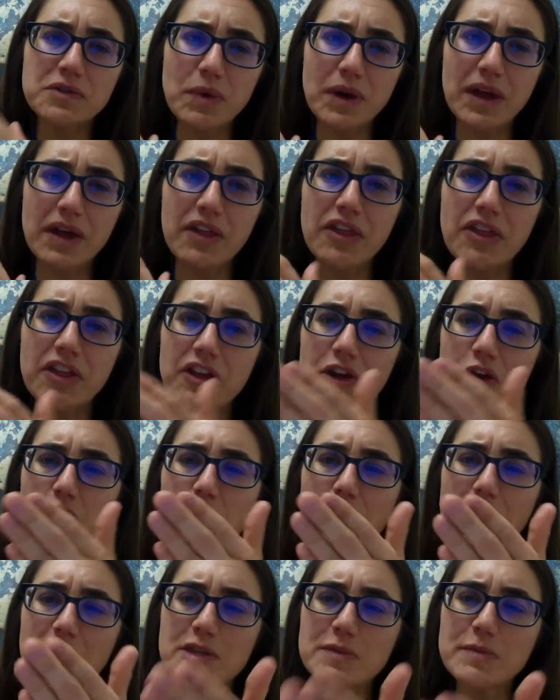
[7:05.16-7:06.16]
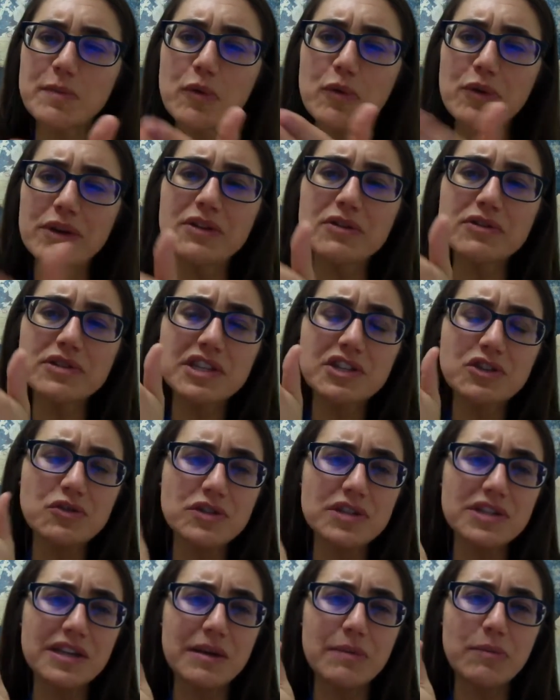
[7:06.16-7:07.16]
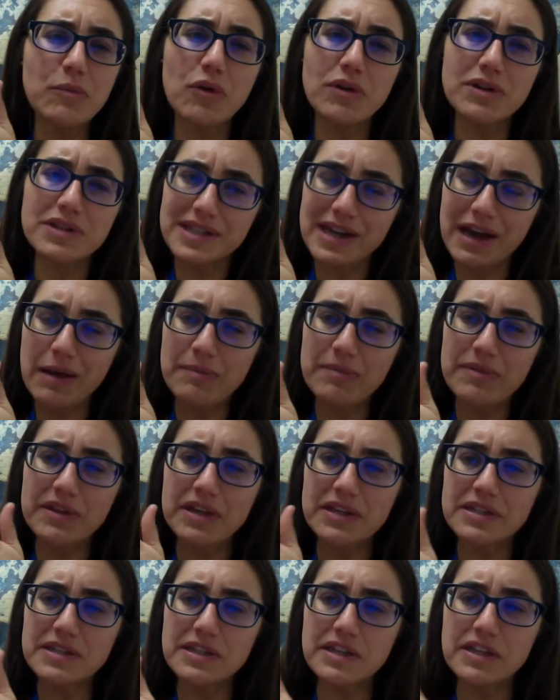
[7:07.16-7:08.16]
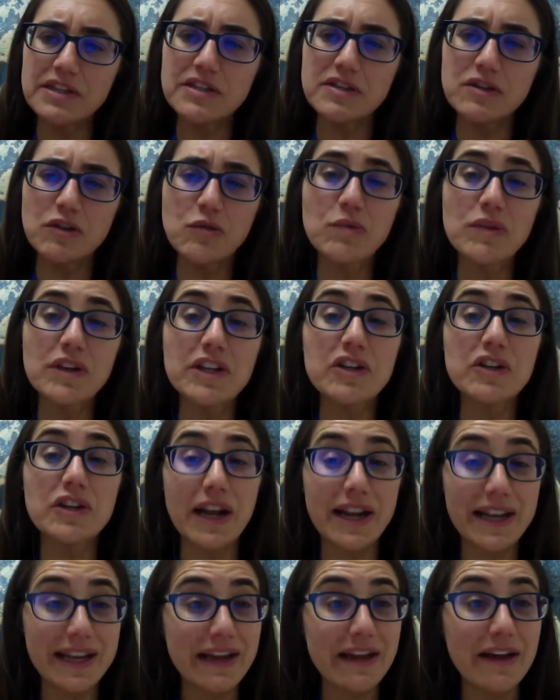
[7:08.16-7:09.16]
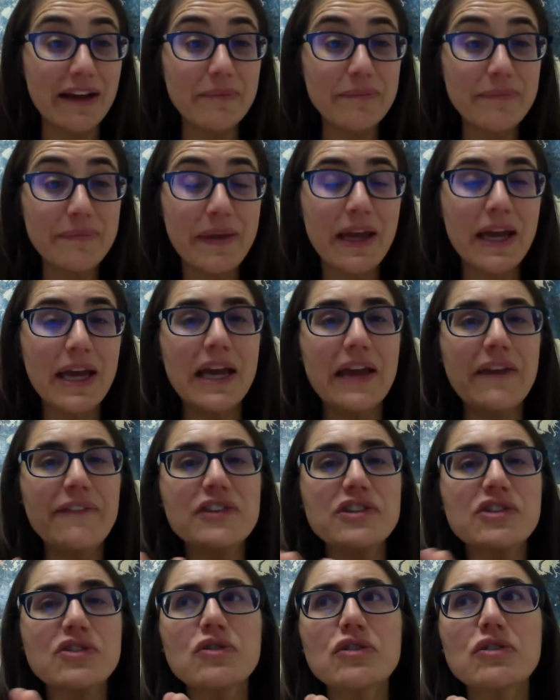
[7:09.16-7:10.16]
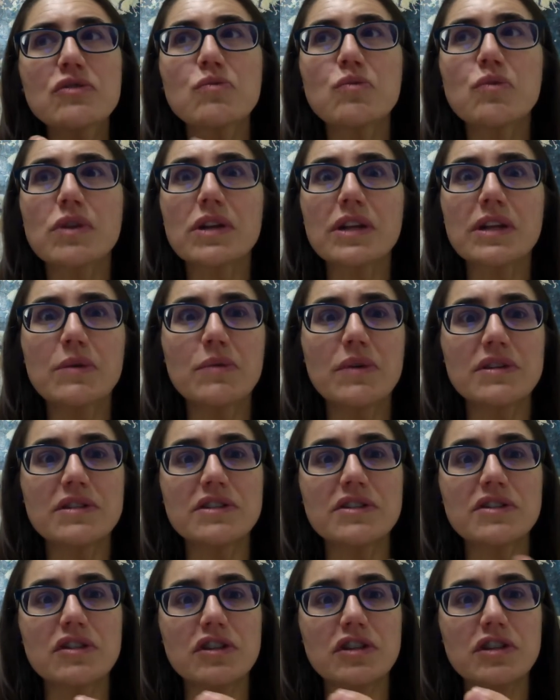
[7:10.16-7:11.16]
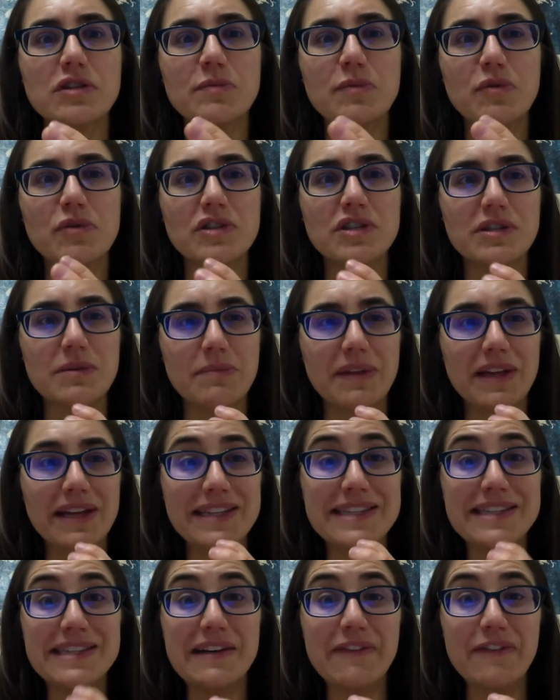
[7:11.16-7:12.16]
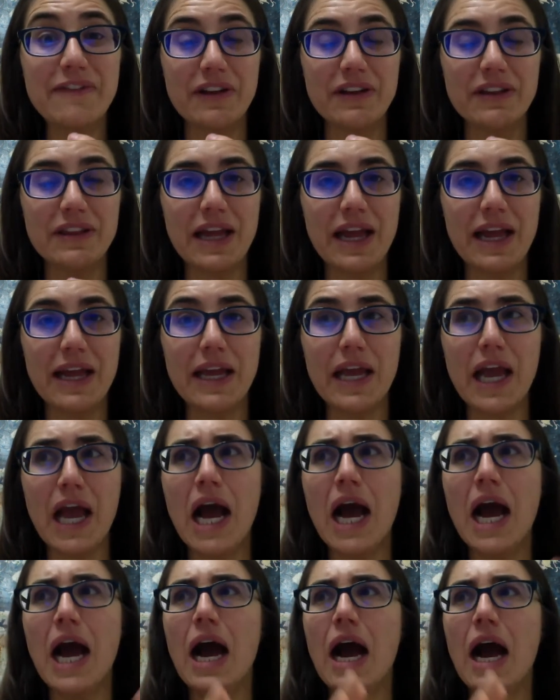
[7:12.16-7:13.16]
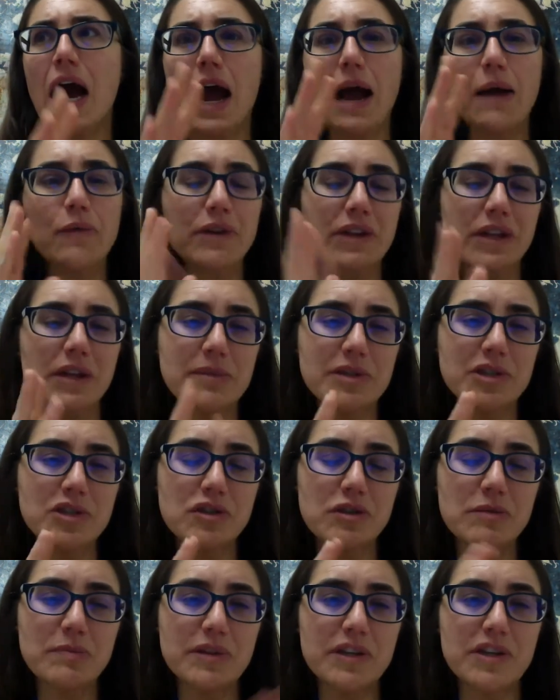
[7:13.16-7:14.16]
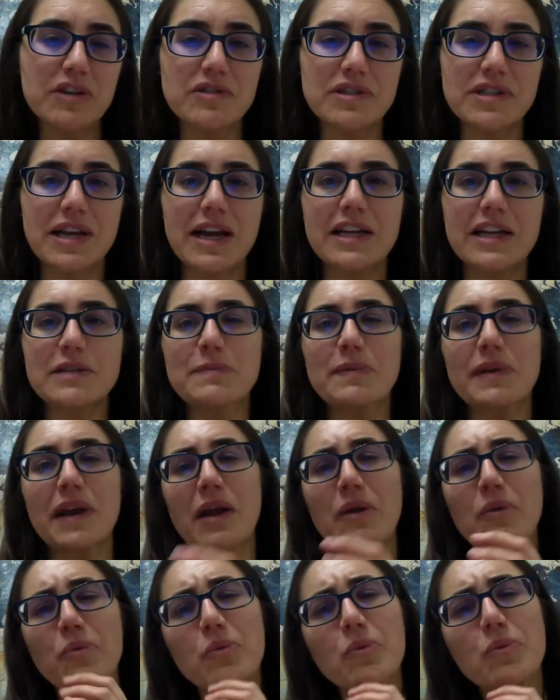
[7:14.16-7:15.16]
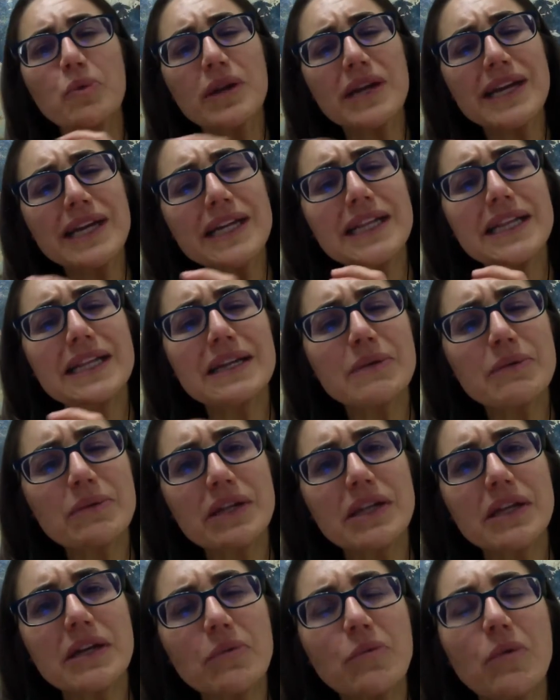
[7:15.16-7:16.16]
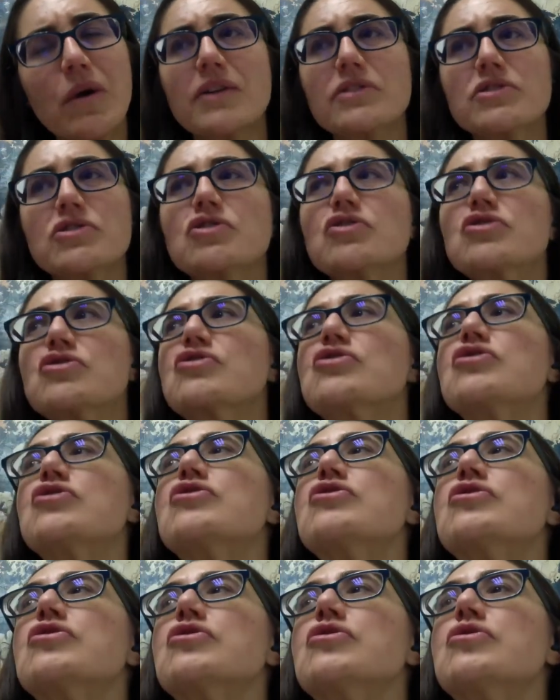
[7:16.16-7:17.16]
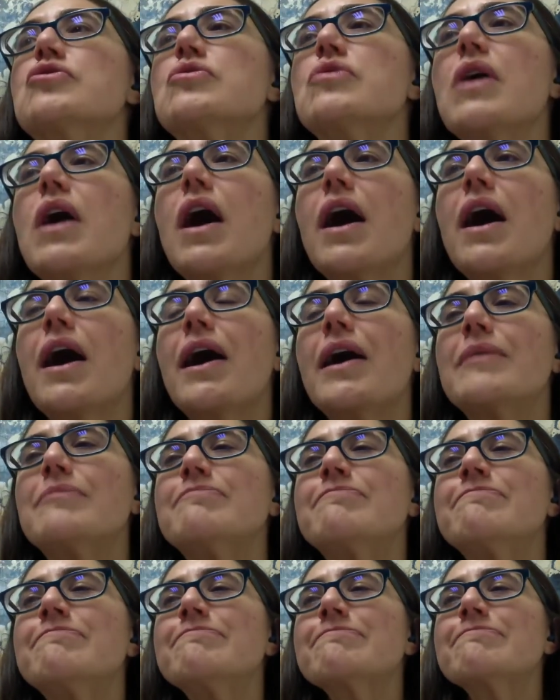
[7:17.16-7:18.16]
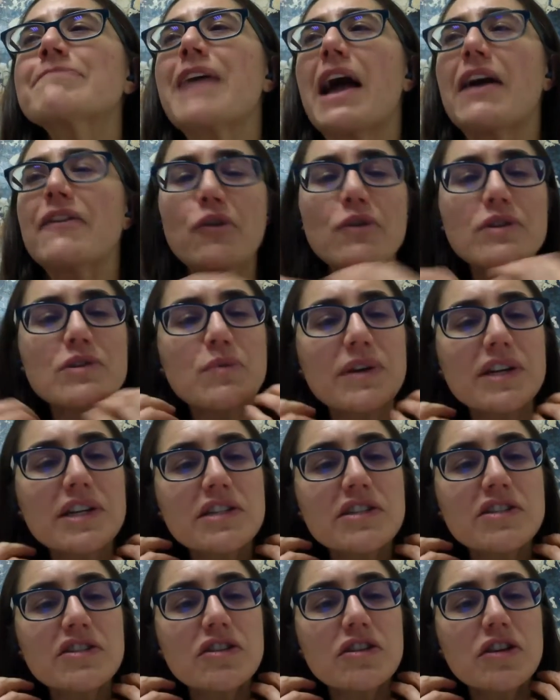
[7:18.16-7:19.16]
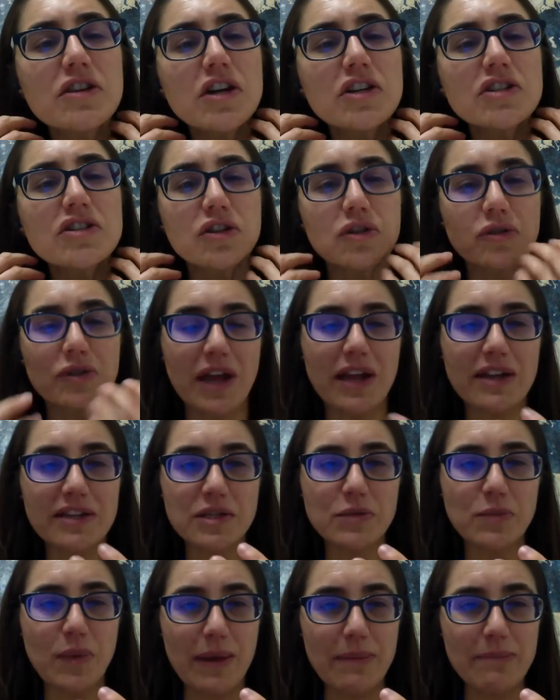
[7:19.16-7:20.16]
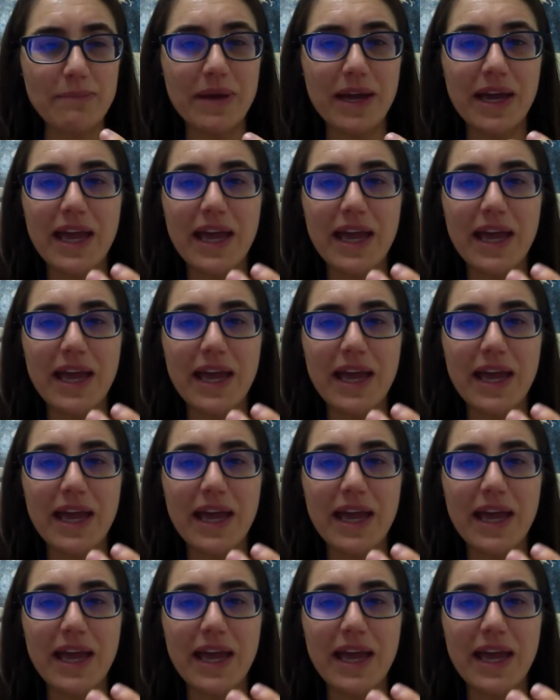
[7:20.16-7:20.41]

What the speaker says: with, exploring those interests in more depth is a really good idea. If a student really wants to explore something different, like, I really am interested in political science, but I really, really want to do, I've always wanted to learn how to swim,